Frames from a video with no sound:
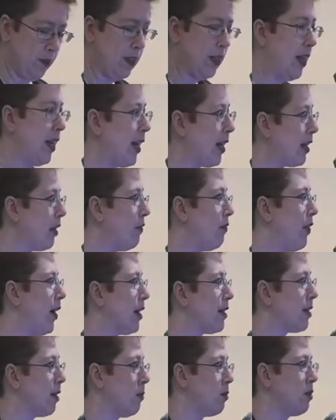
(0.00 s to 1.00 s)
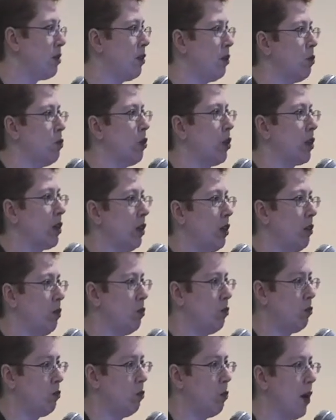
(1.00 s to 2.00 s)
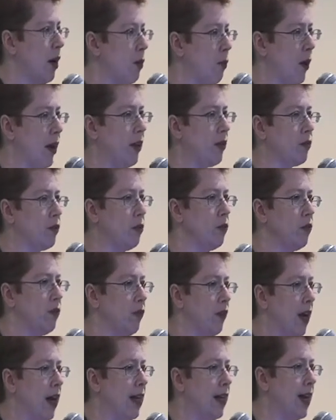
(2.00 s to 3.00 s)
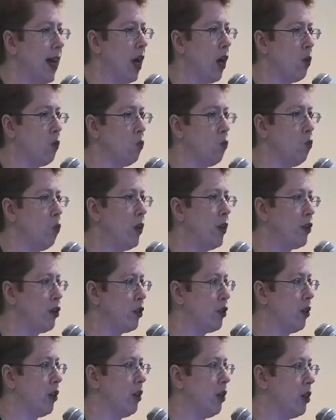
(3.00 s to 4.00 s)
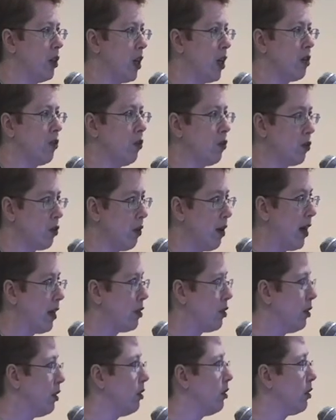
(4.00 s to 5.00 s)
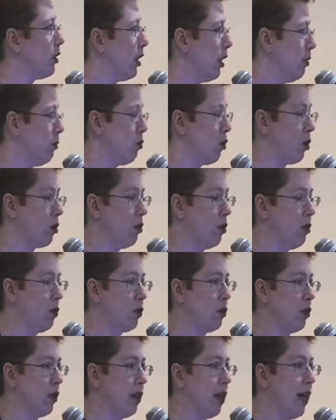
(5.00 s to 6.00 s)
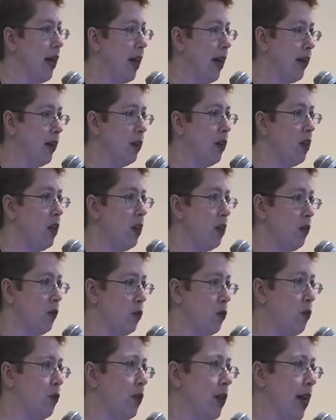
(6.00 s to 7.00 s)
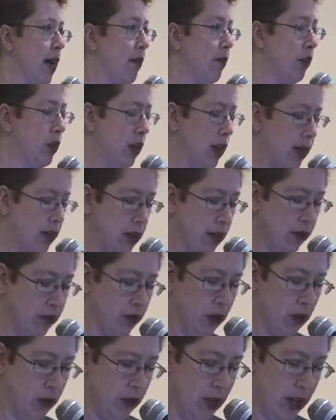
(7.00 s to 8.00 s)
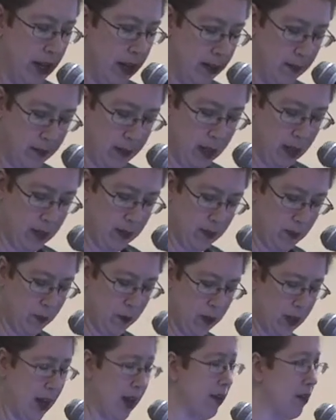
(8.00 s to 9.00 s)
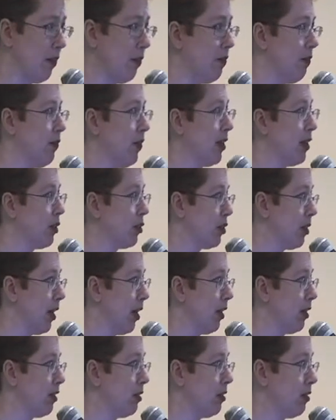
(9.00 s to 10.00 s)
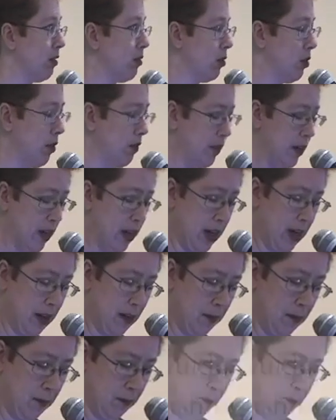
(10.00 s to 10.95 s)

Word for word: And I confess, I'm still working my way through to find out which Attorney Generals are actually looking more closely at truth in advertising for green. I haven't finished that survey yet.